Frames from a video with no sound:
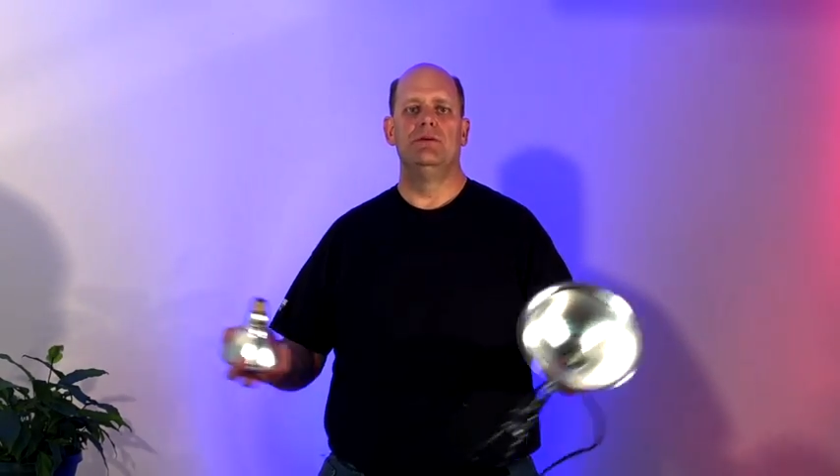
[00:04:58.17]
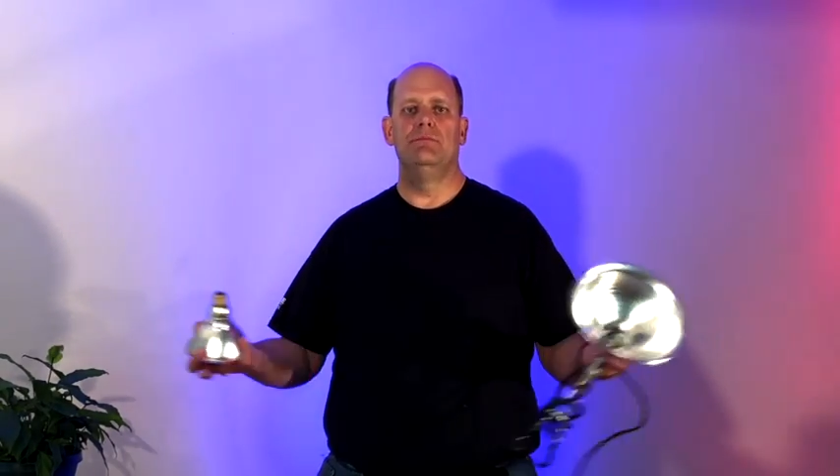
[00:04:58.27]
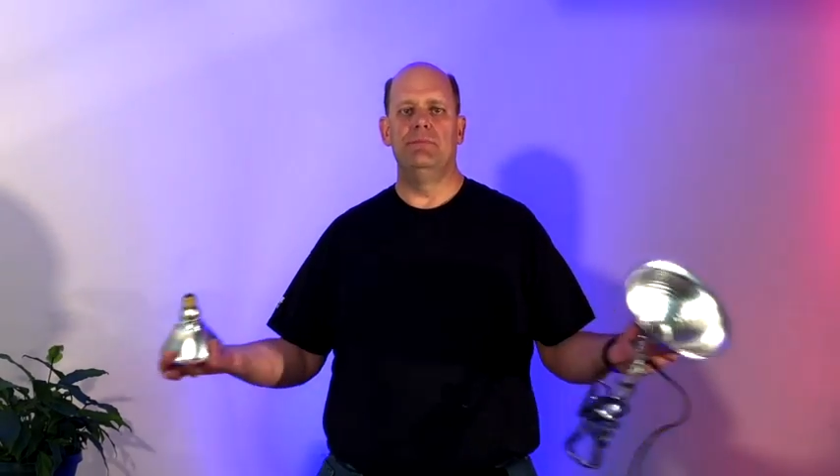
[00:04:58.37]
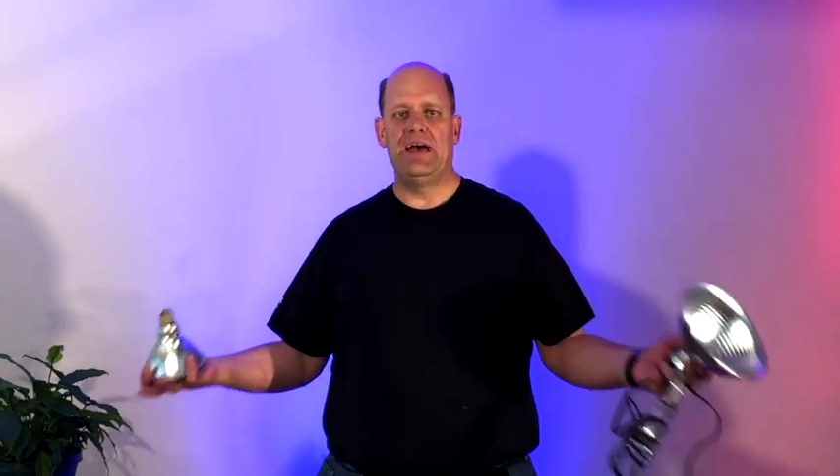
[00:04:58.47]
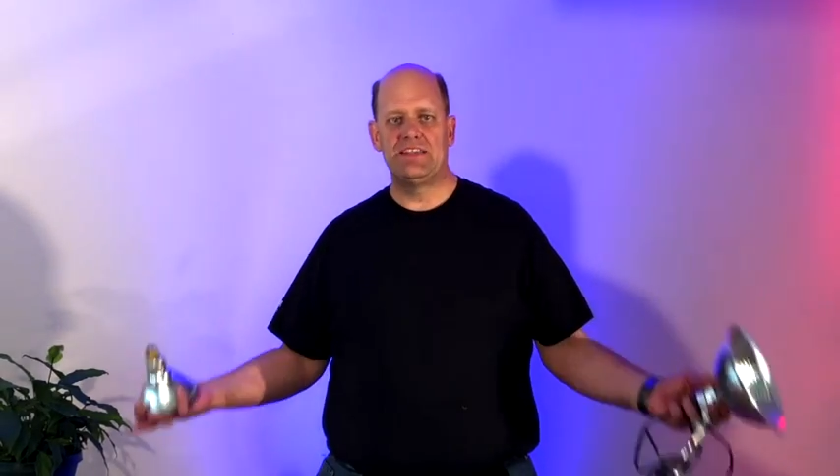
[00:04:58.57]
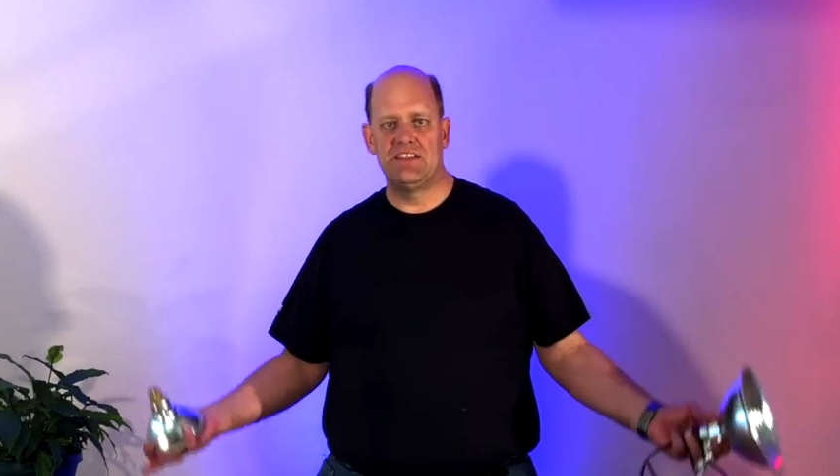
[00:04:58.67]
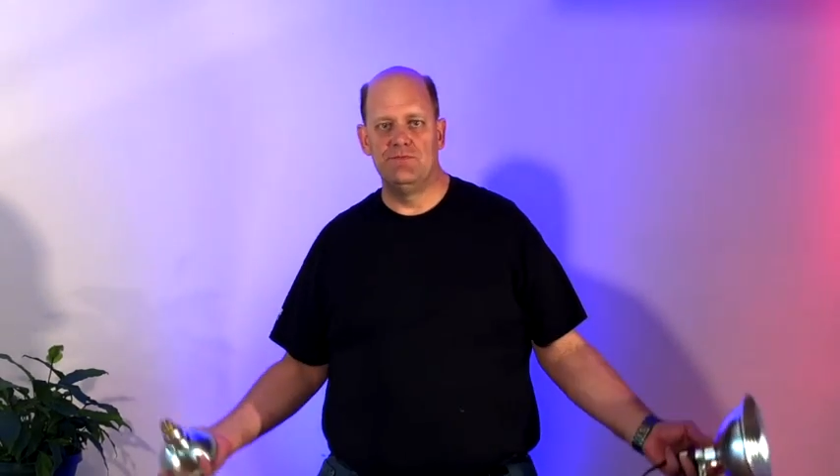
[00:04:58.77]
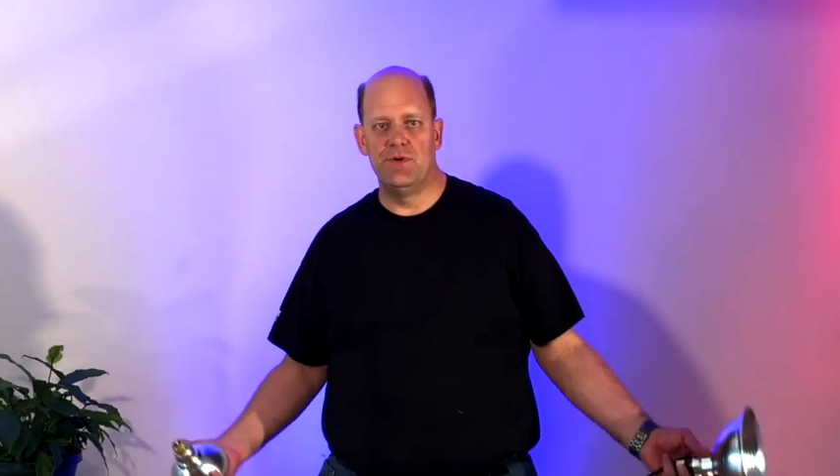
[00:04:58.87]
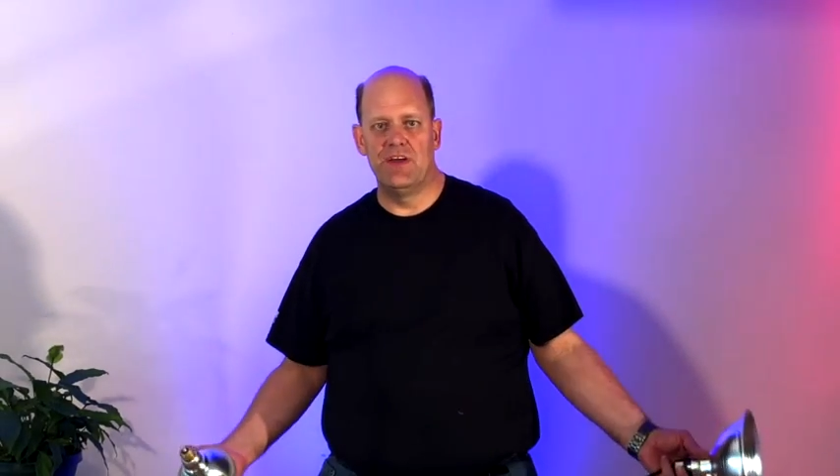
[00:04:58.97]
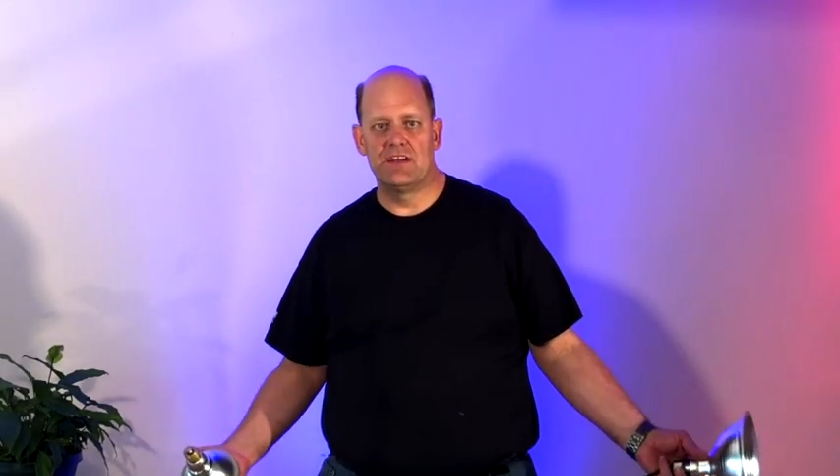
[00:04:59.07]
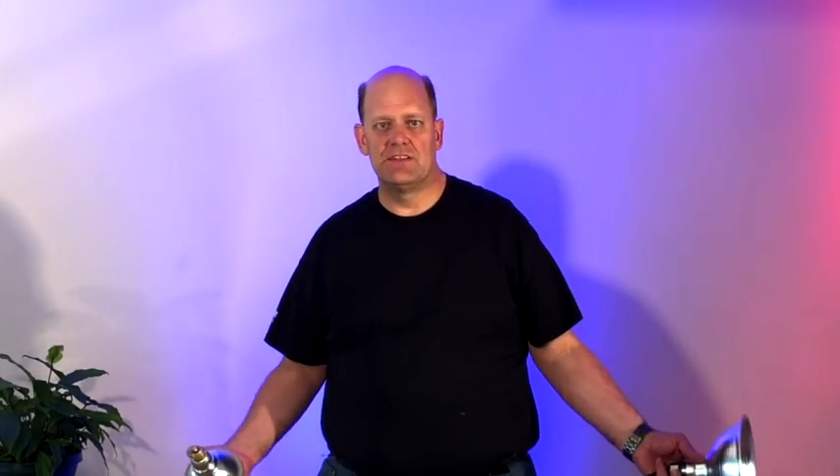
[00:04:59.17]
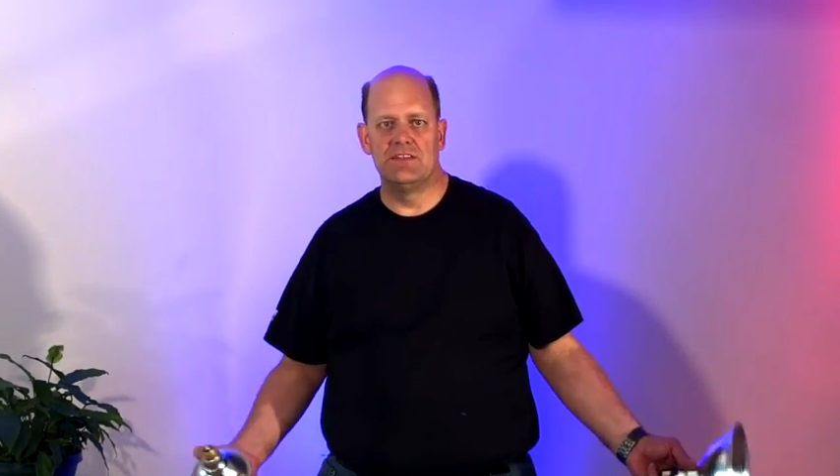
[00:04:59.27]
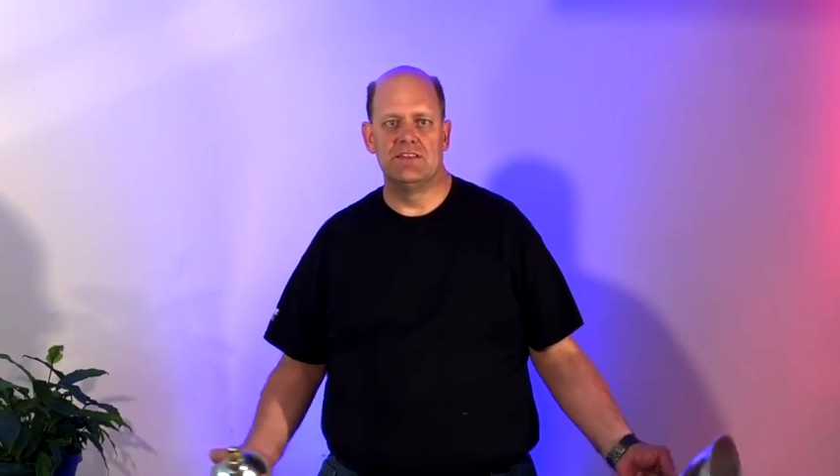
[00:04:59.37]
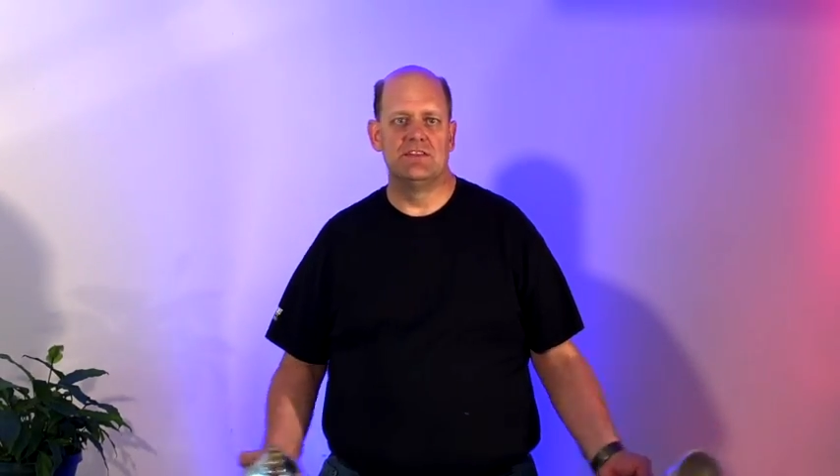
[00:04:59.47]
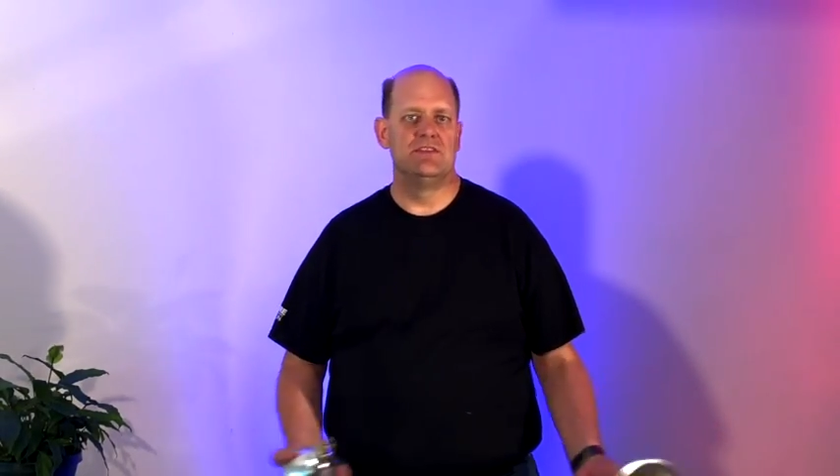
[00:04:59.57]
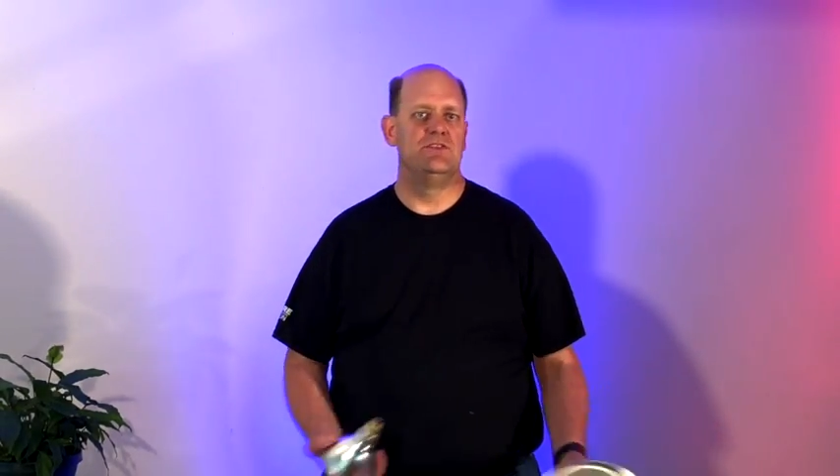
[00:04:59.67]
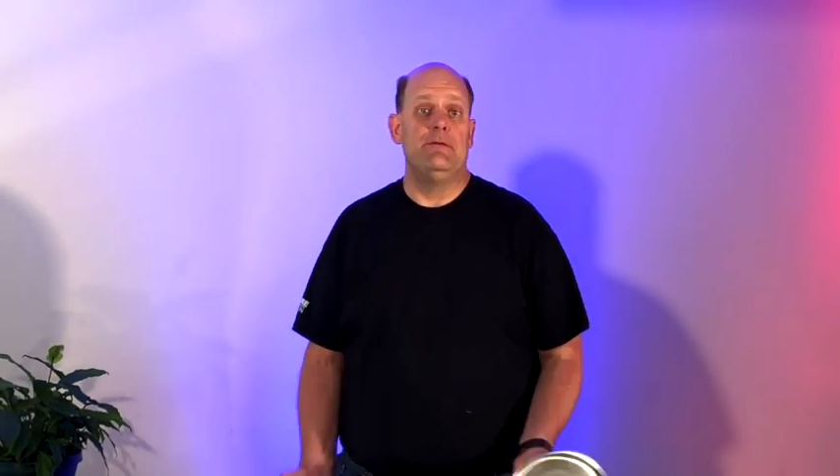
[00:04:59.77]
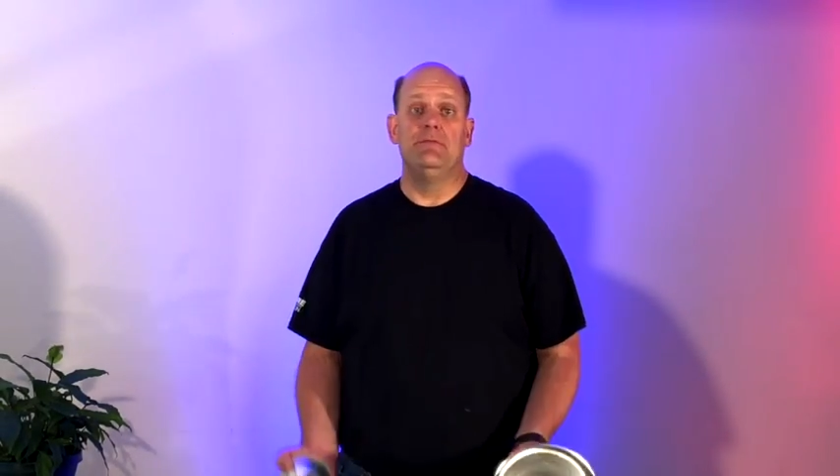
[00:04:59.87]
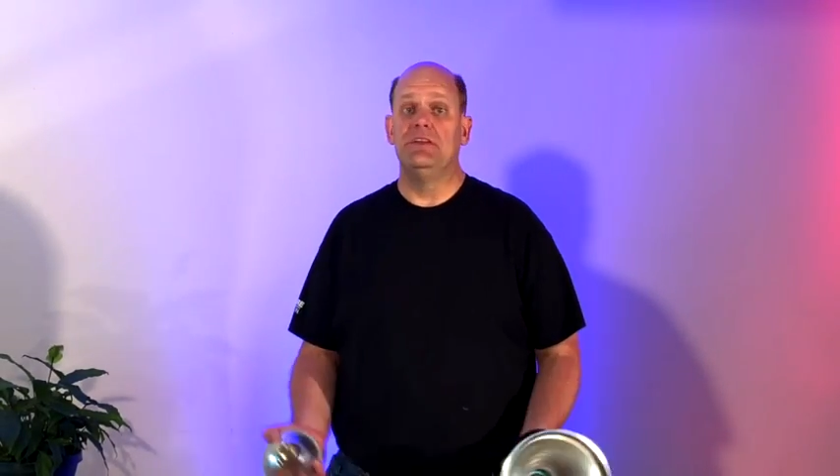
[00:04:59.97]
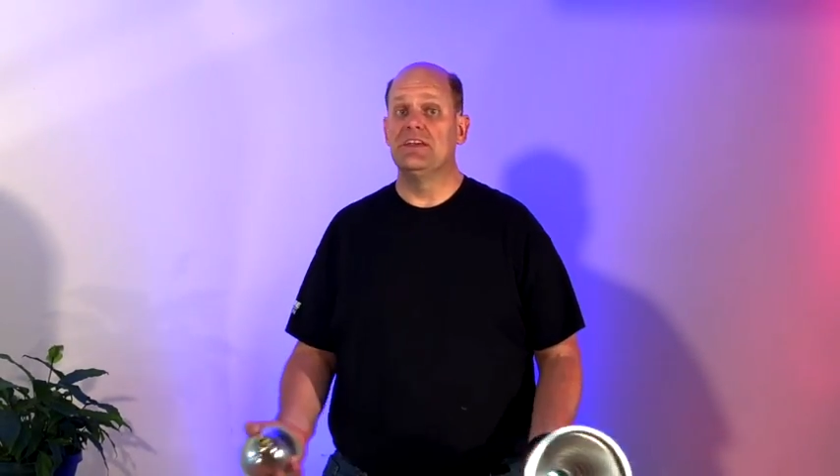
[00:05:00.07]
massive productions.
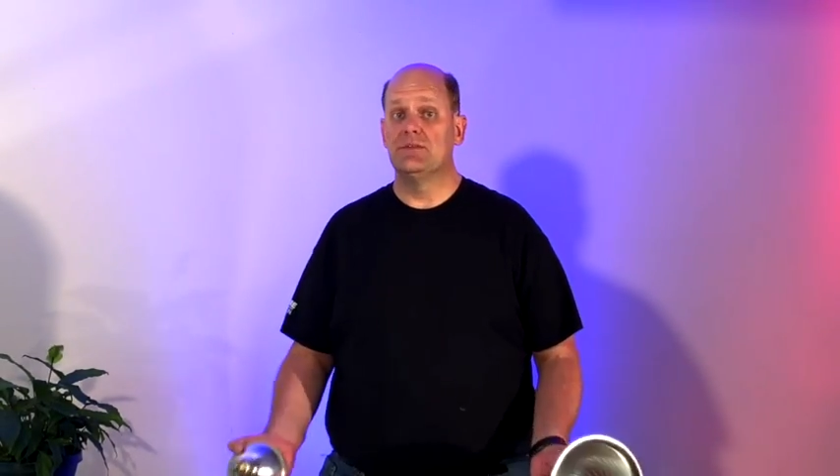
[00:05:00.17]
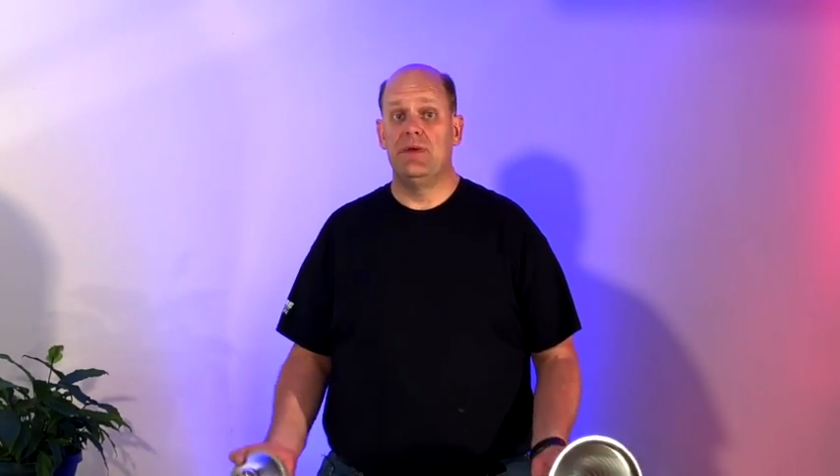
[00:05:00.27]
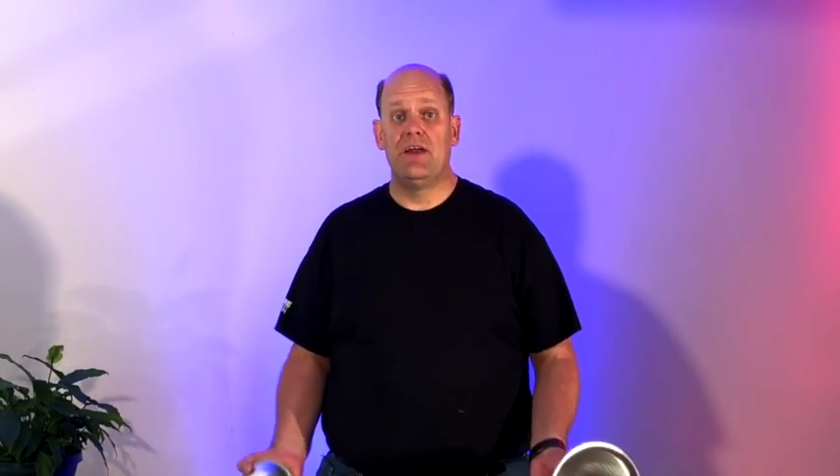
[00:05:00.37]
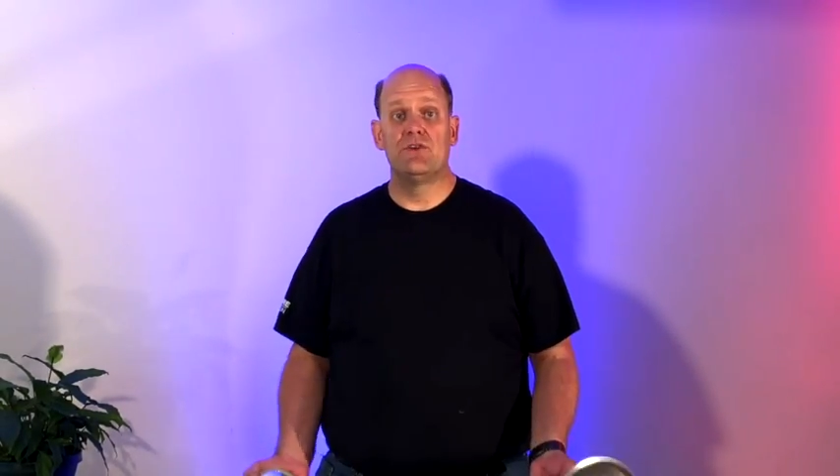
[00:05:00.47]
It doesn't matter.